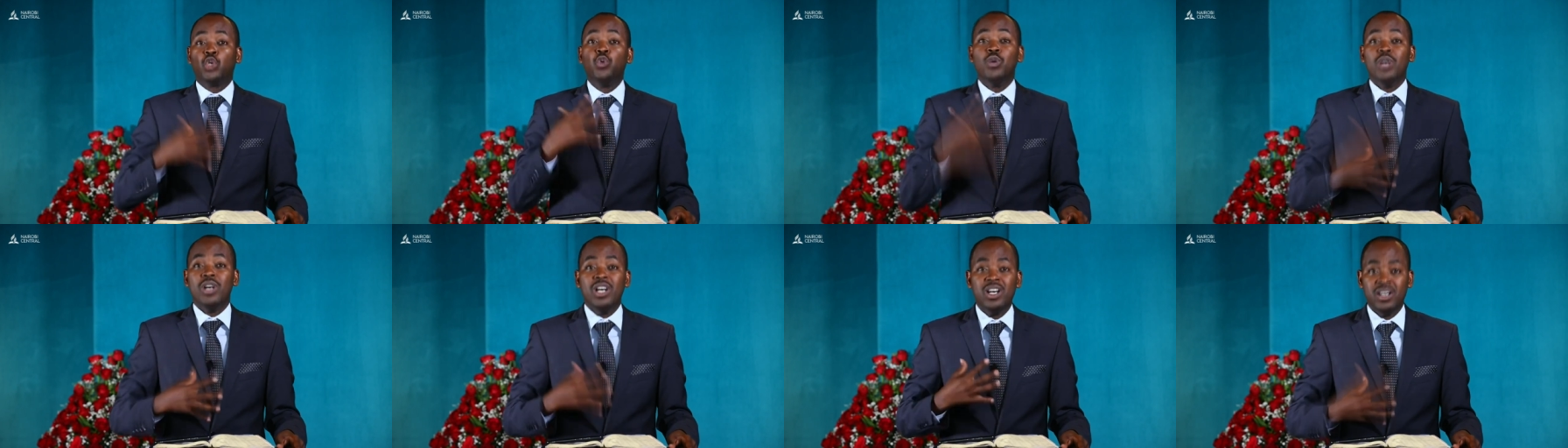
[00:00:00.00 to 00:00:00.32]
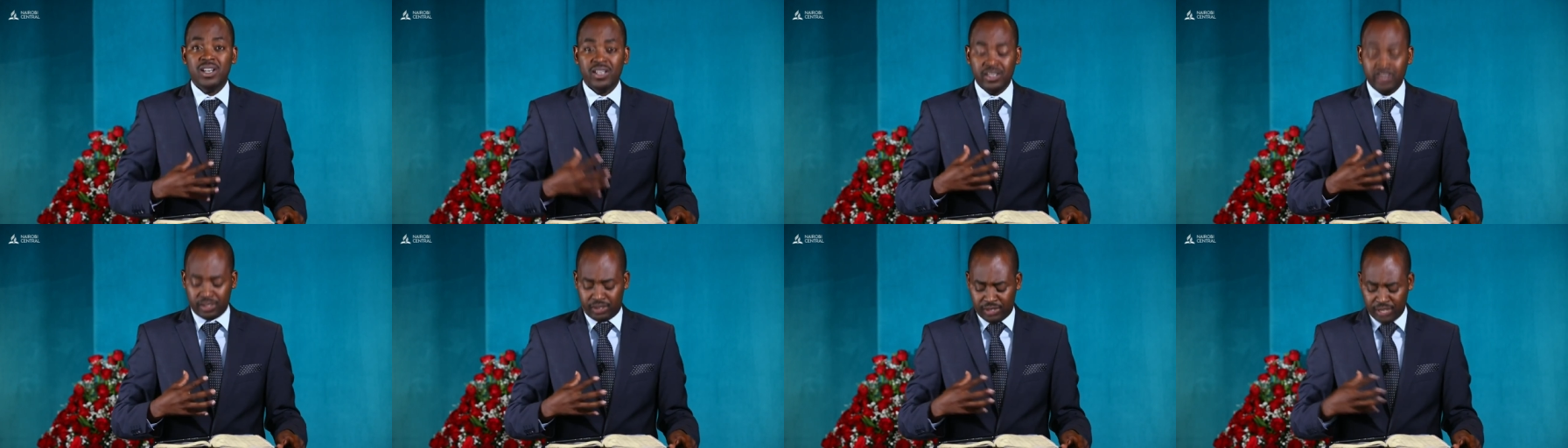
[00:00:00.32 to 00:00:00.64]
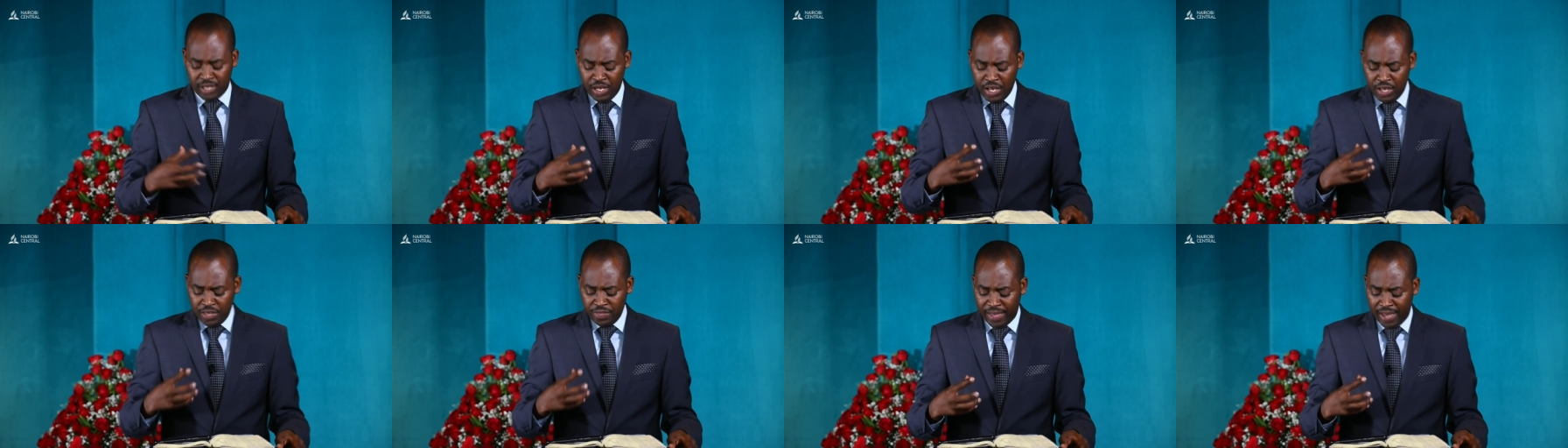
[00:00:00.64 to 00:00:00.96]
to
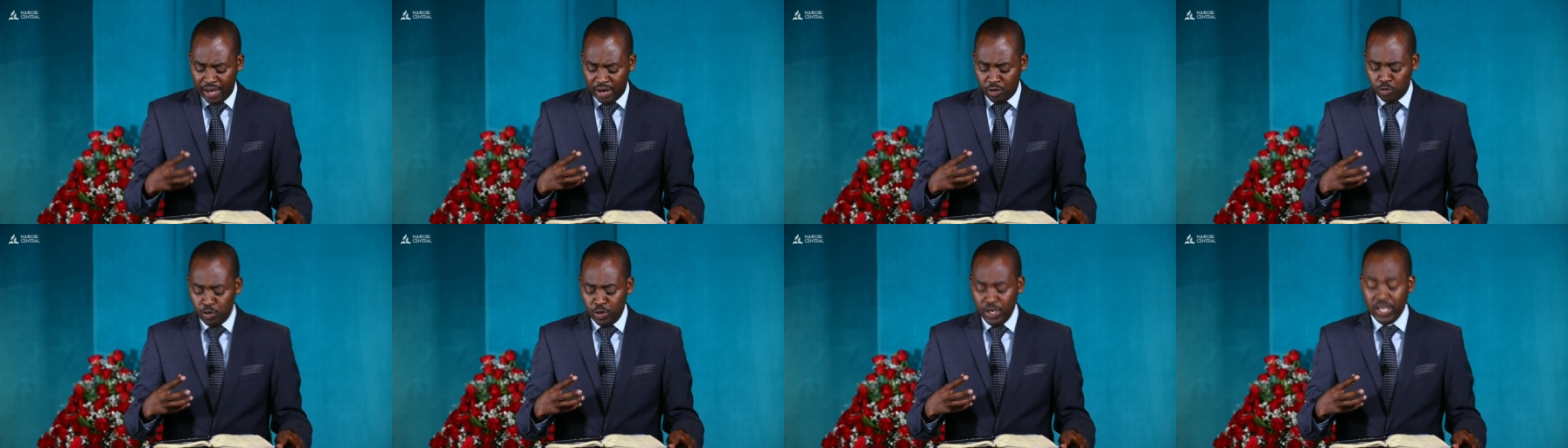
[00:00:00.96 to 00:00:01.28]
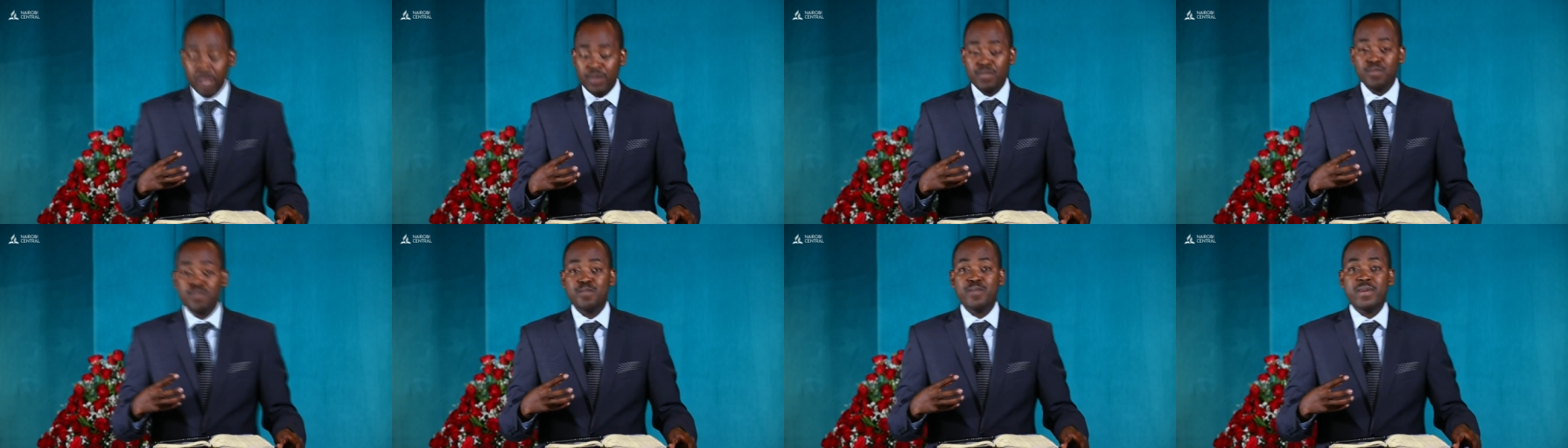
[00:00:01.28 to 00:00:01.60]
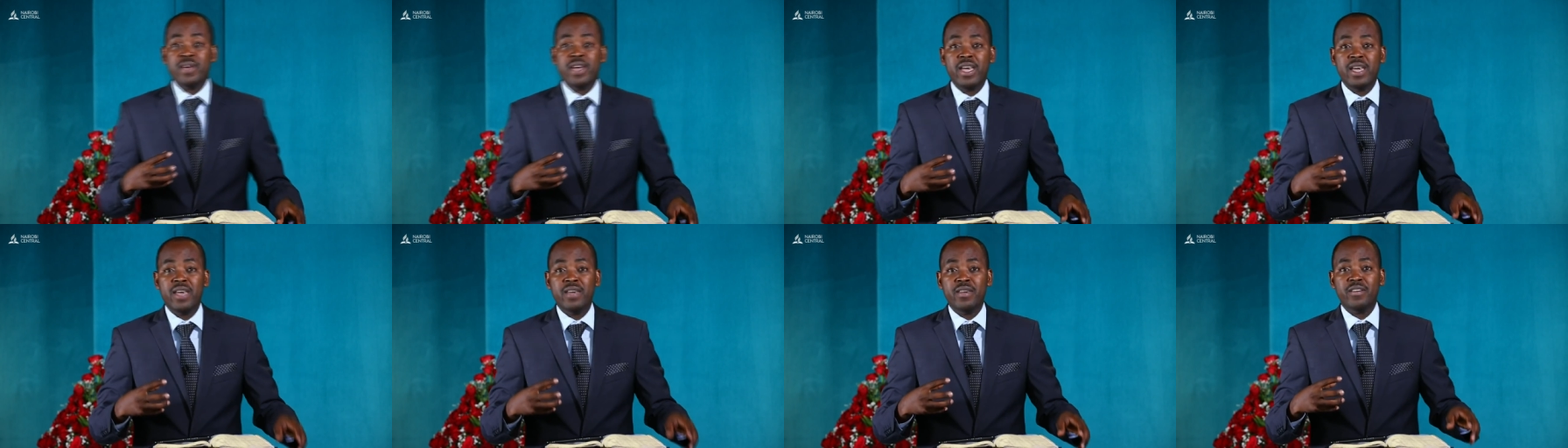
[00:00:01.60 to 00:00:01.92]
us that we
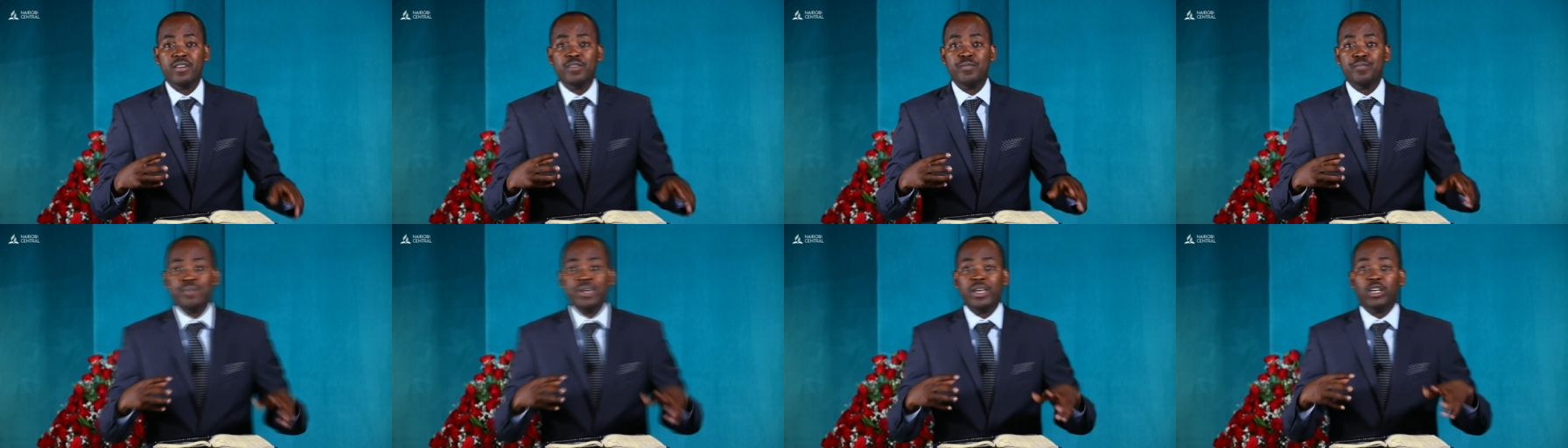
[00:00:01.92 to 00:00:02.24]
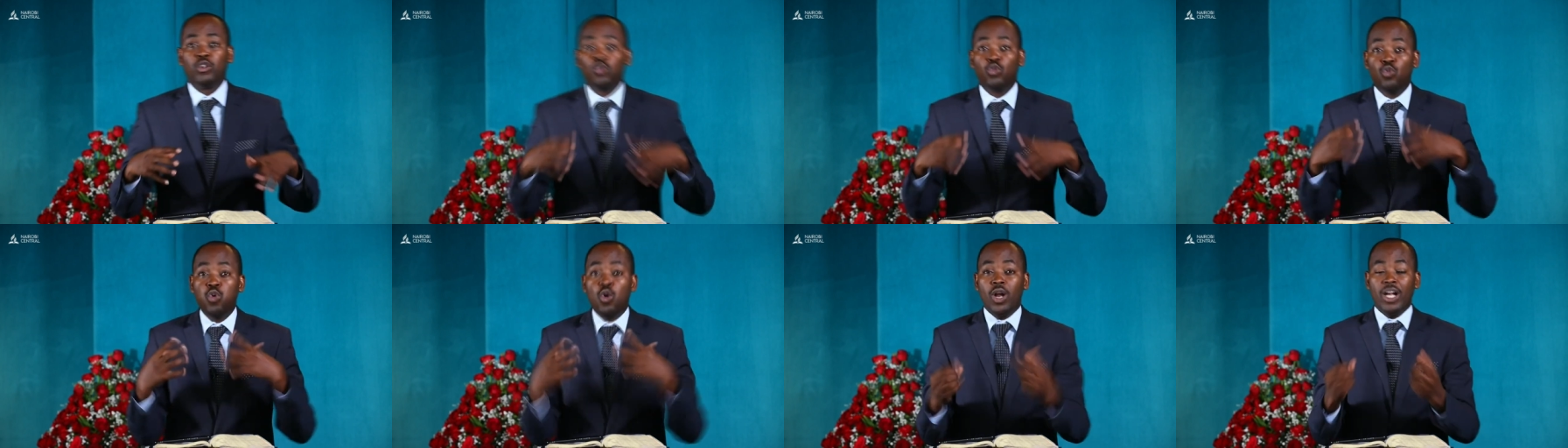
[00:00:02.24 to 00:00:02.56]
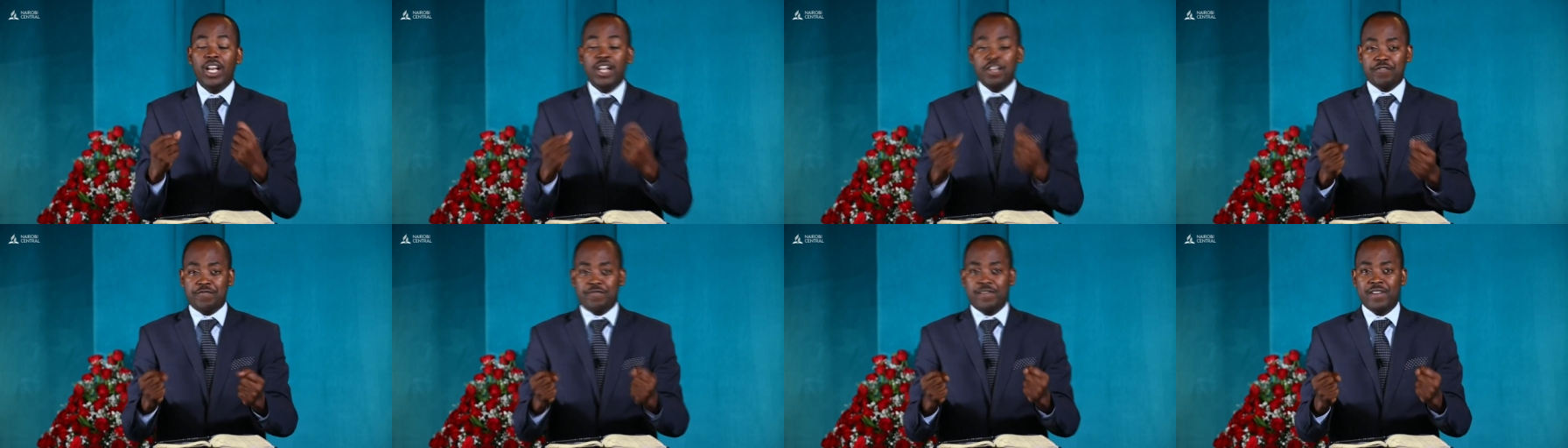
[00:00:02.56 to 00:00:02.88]
may be
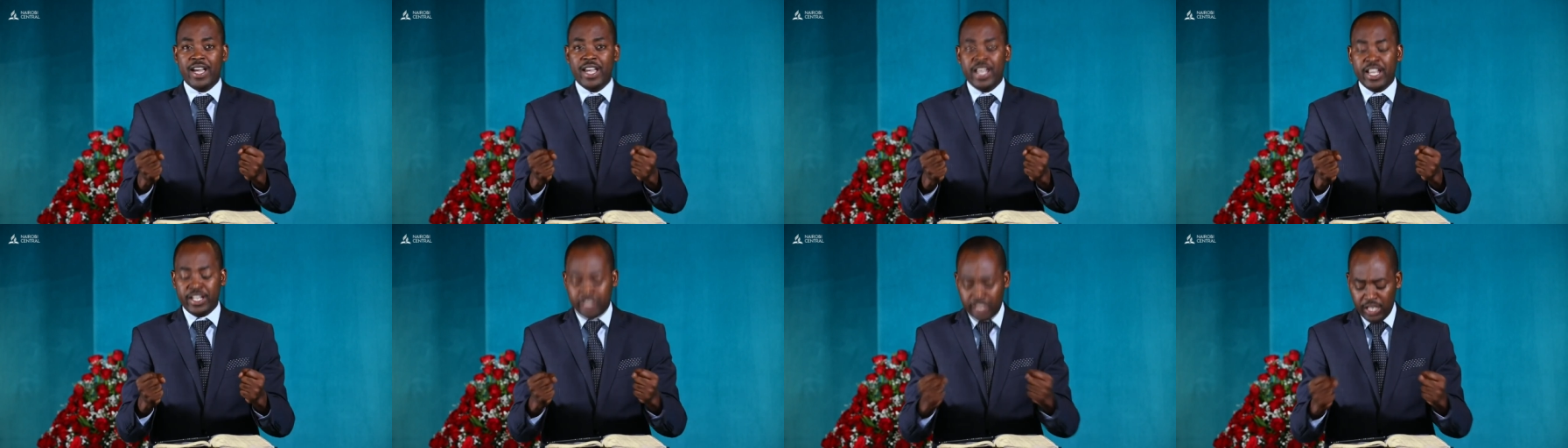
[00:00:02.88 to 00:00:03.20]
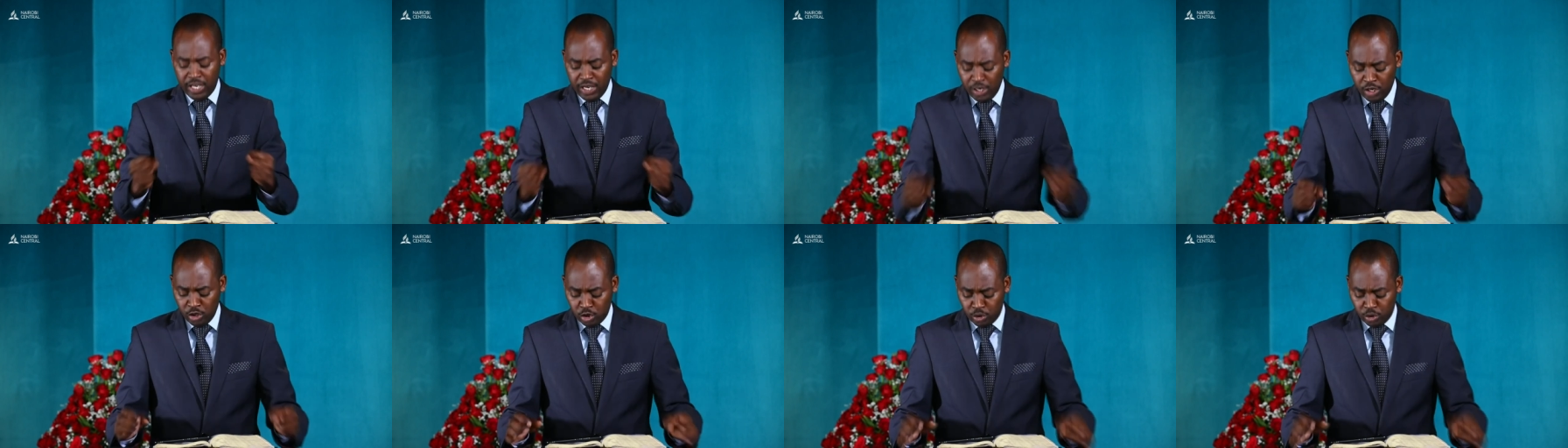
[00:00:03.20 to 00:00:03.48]
qualified